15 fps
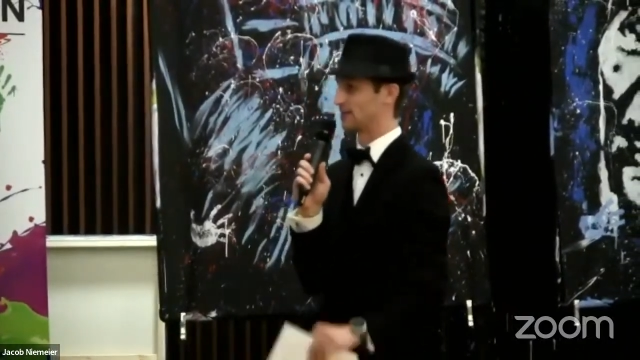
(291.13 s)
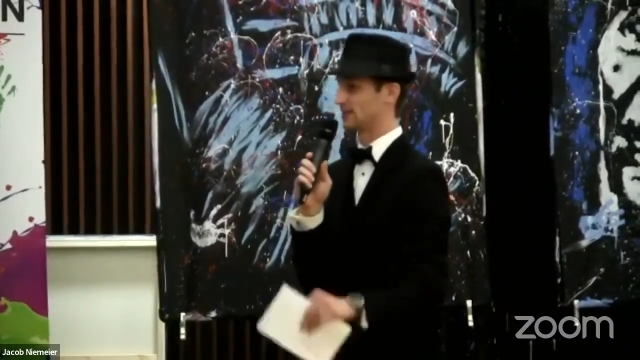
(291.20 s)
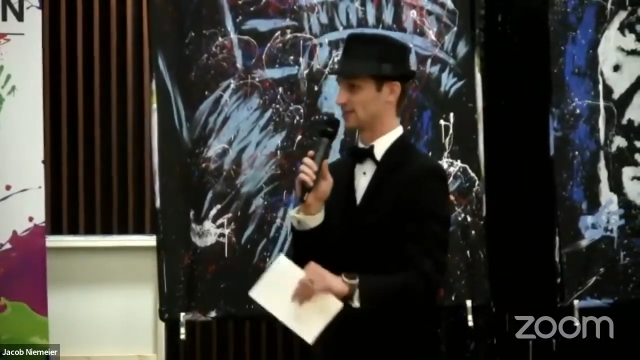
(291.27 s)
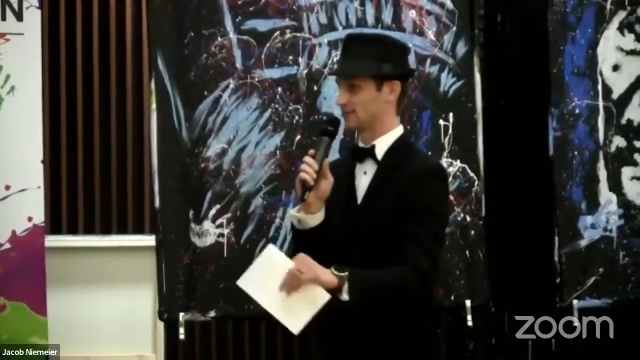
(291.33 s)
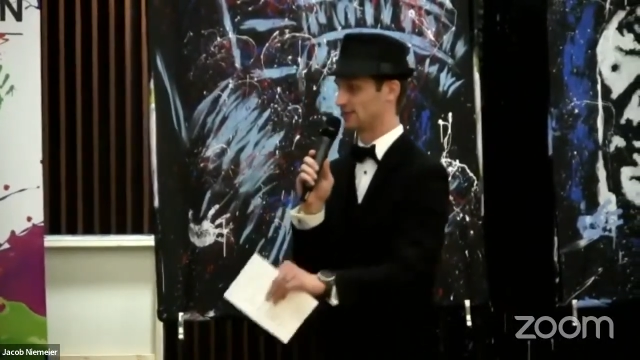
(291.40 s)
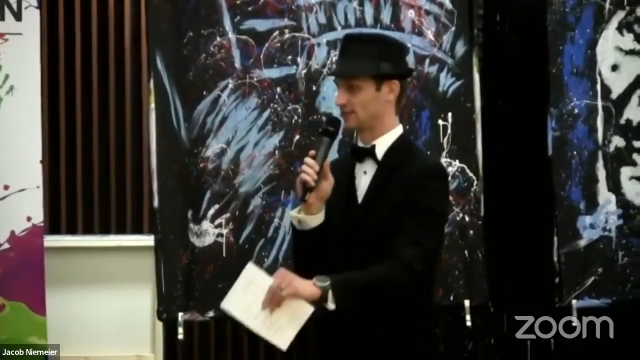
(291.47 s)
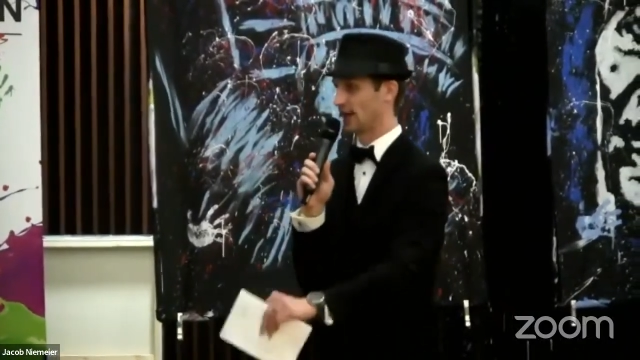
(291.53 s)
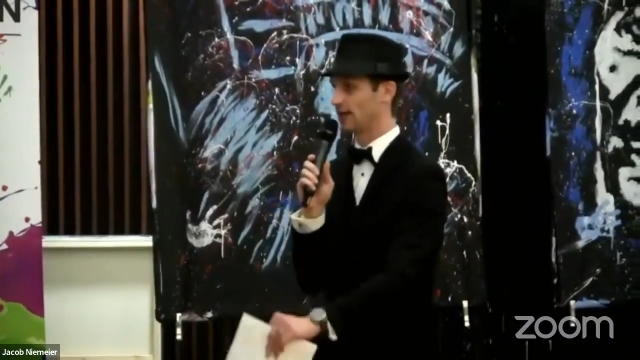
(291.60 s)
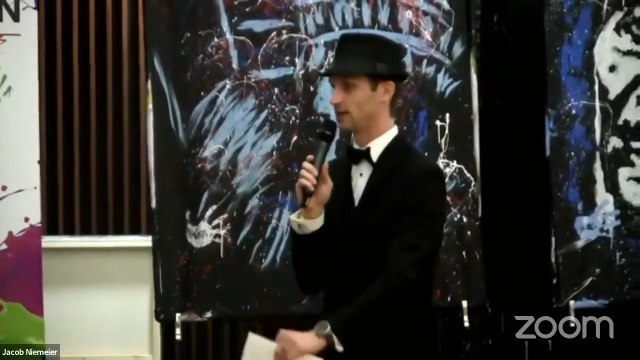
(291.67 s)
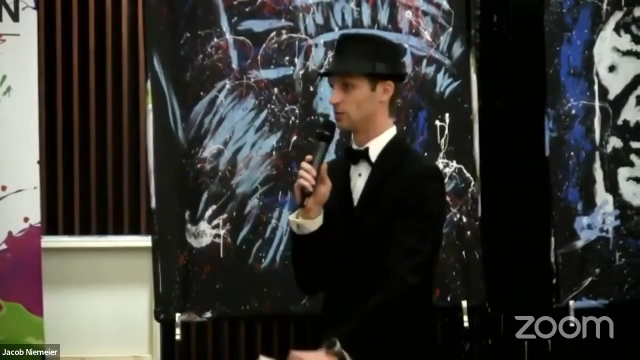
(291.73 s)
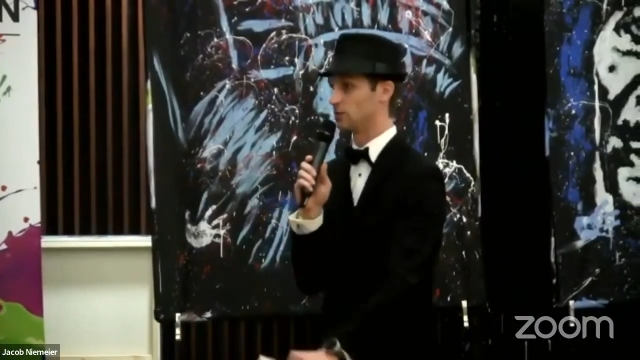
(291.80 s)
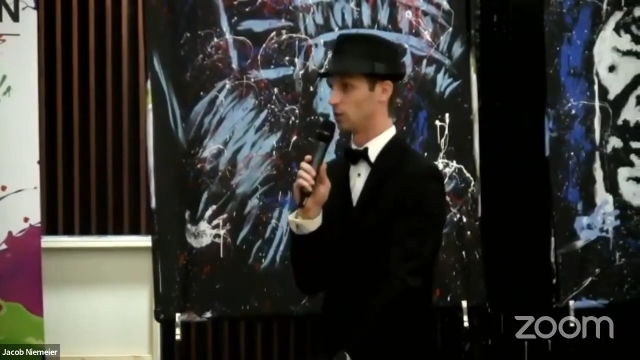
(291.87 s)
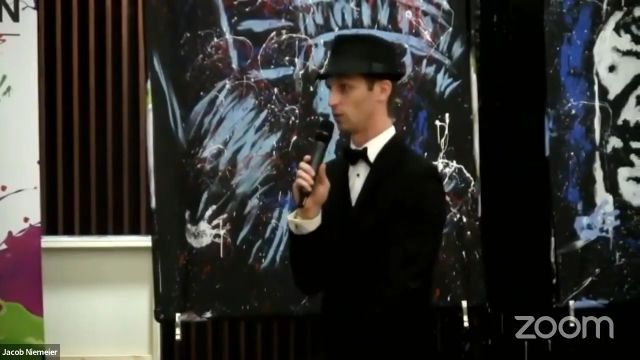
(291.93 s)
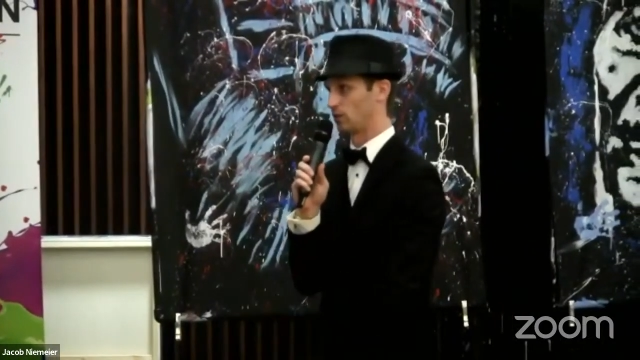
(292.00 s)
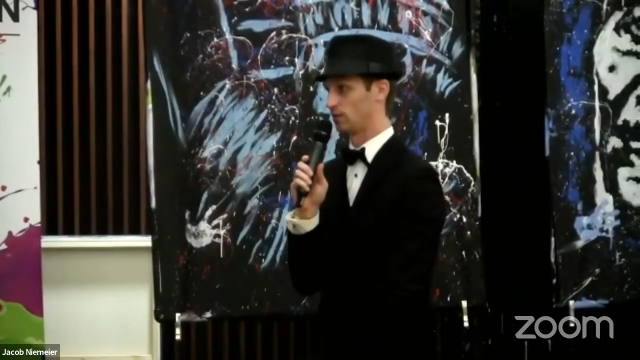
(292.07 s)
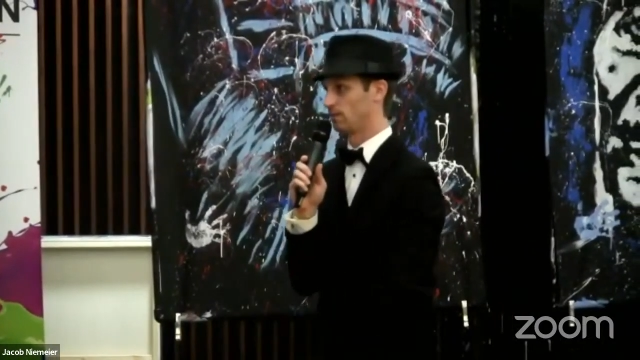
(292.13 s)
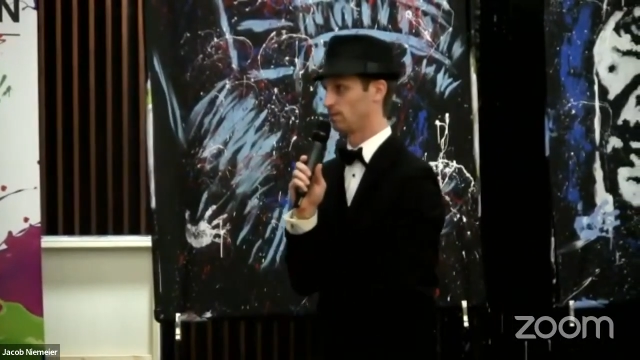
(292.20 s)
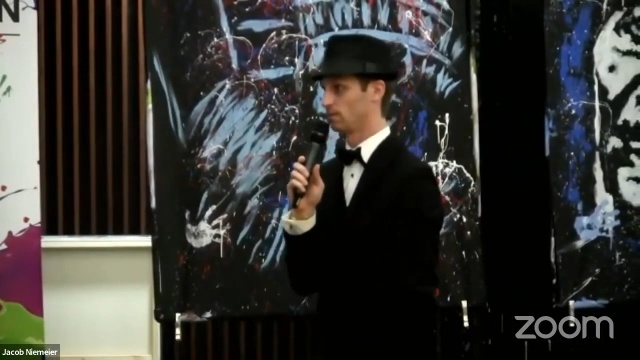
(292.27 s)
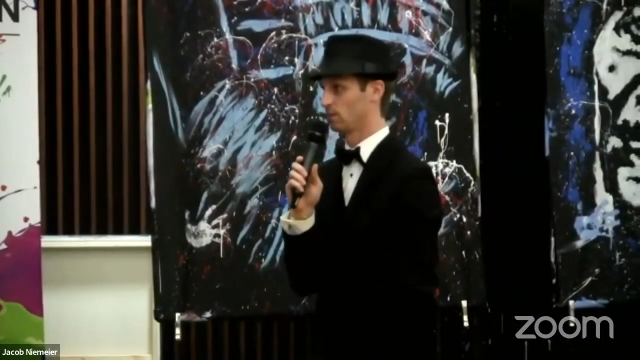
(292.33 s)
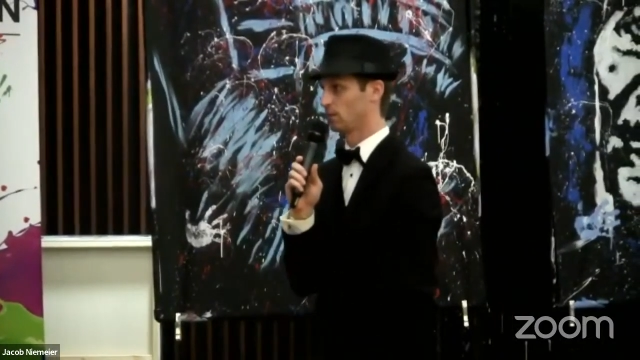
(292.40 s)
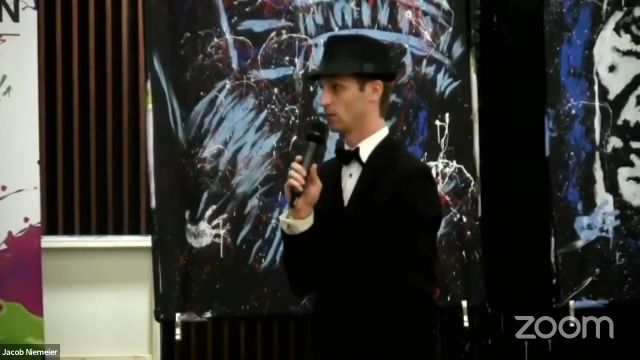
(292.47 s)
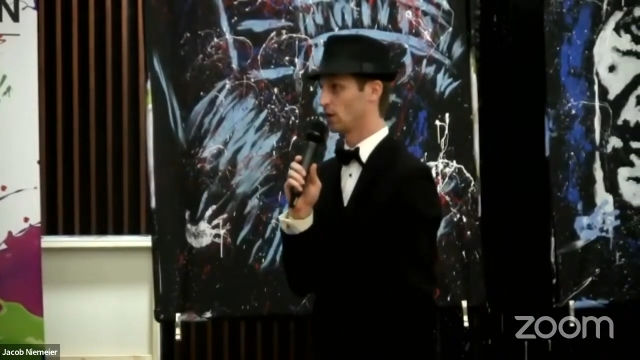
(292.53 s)
is sustainable.
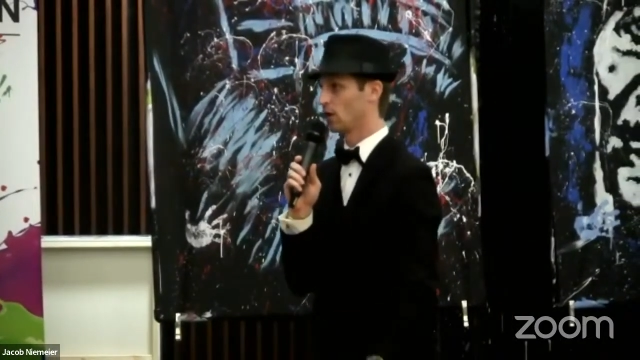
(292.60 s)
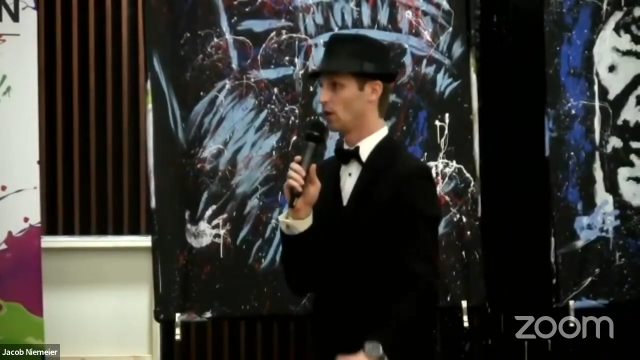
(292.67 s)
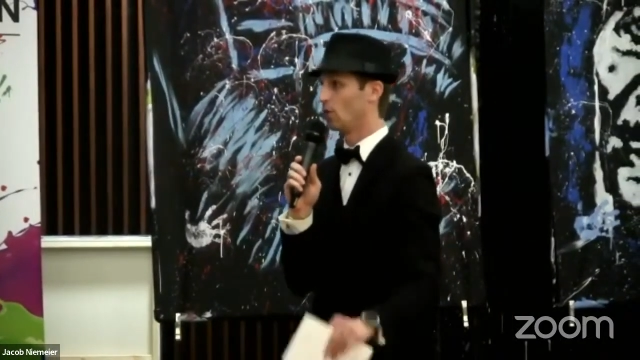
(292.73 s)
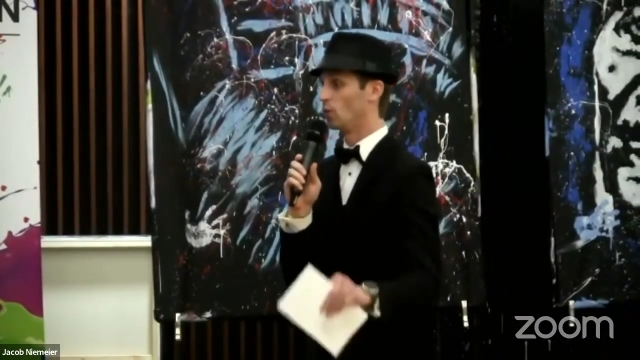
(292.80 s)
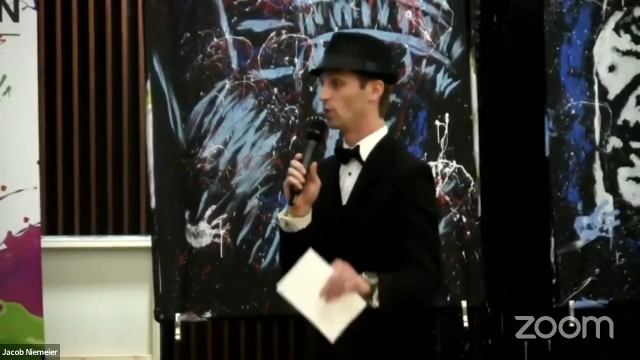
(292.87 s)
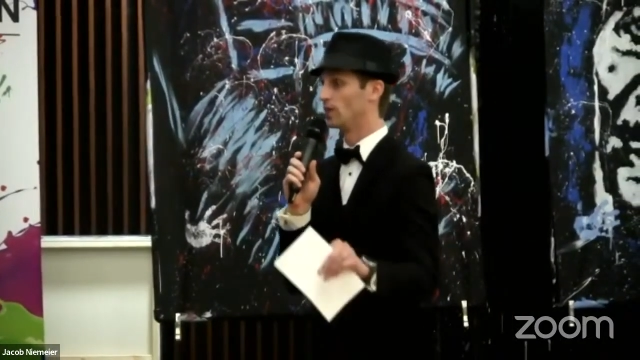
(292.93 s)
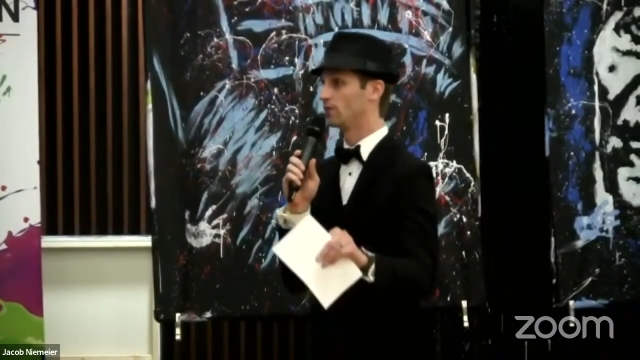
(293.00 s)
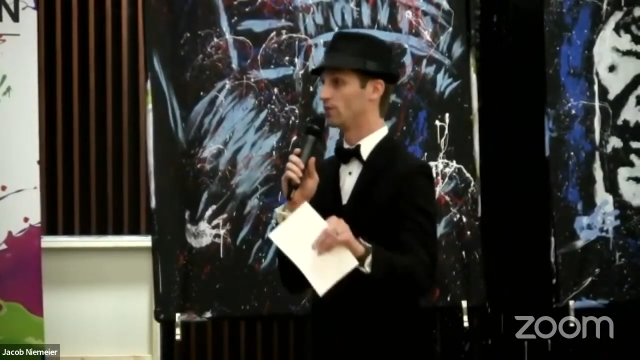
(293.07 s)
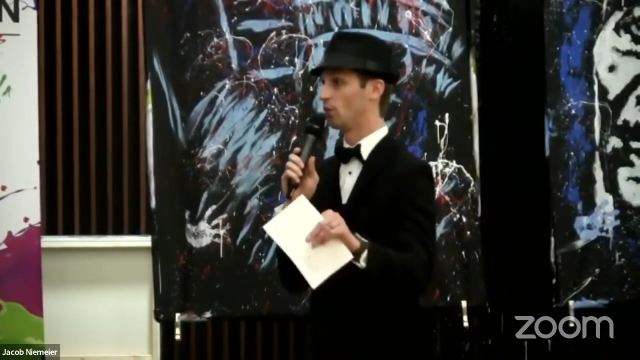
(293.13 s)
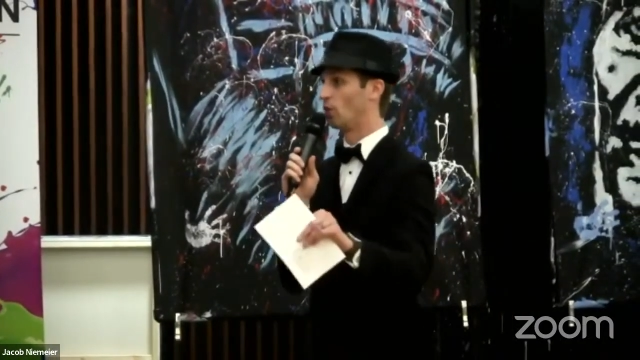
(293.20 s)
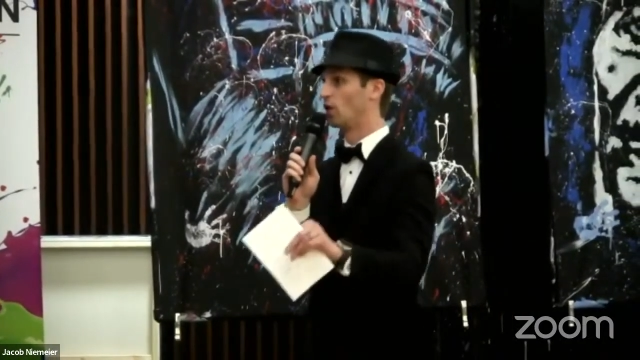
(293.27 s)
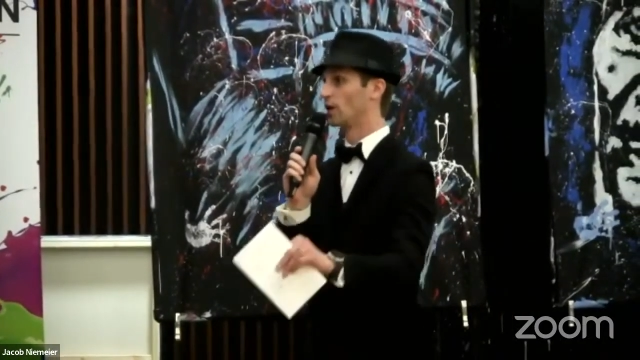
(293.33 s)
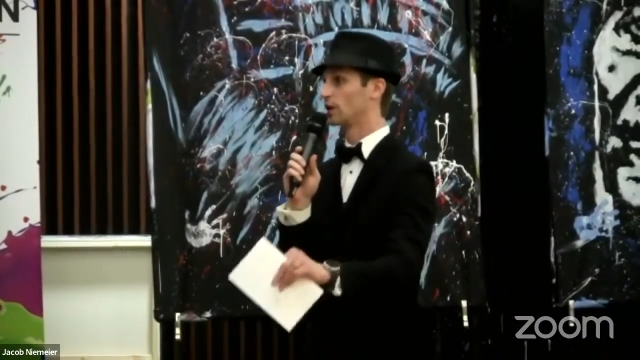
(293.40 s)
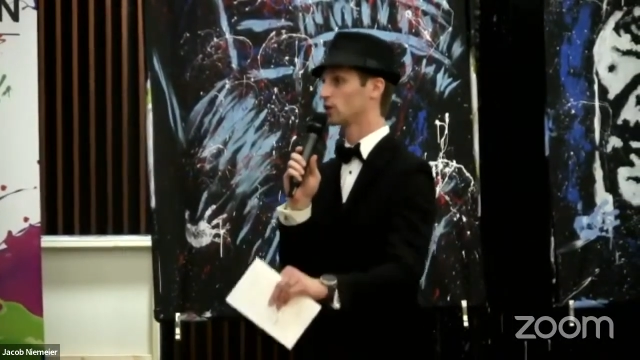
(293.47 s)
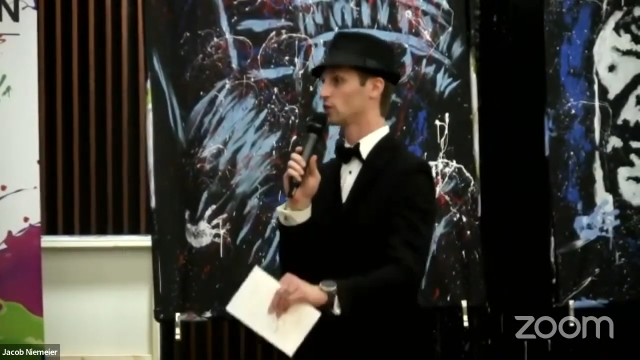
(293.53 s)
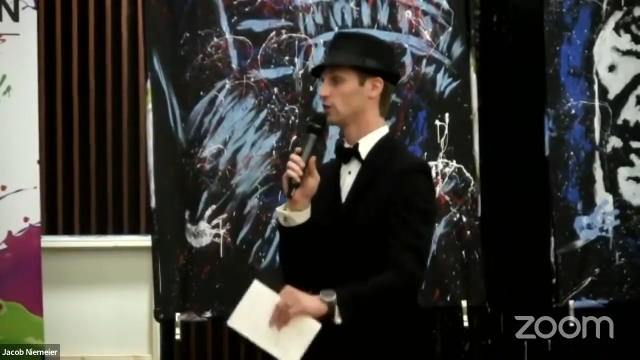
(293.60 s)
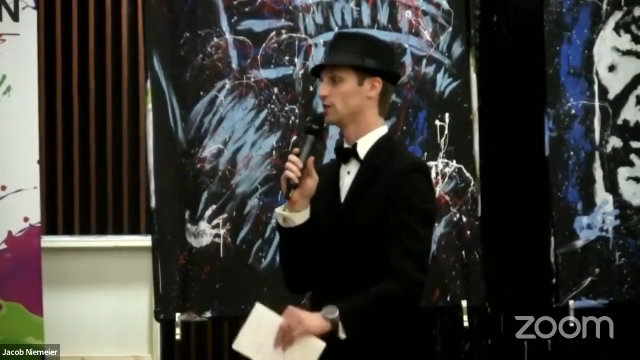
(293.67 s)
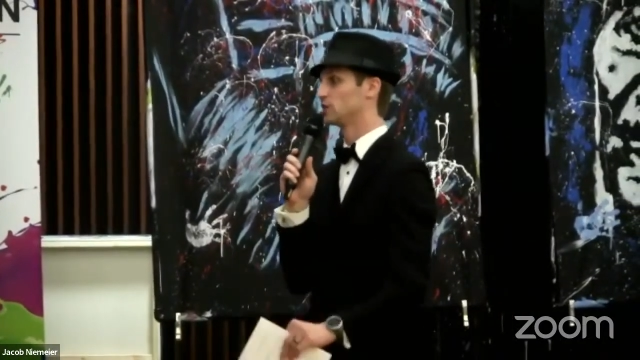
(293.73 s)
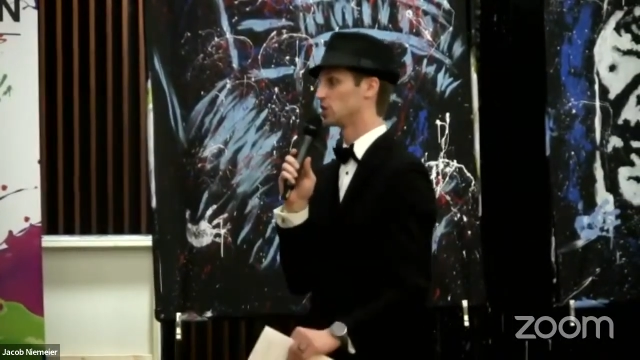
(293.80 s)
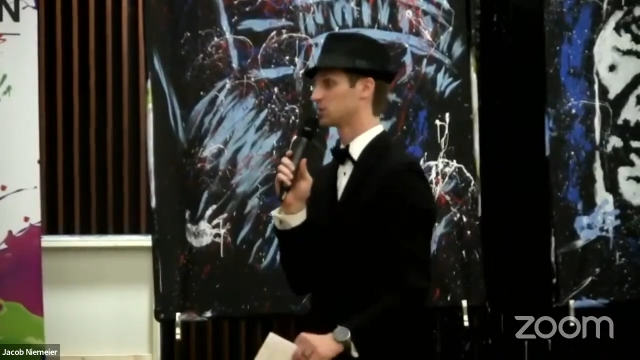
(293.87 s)
We've literally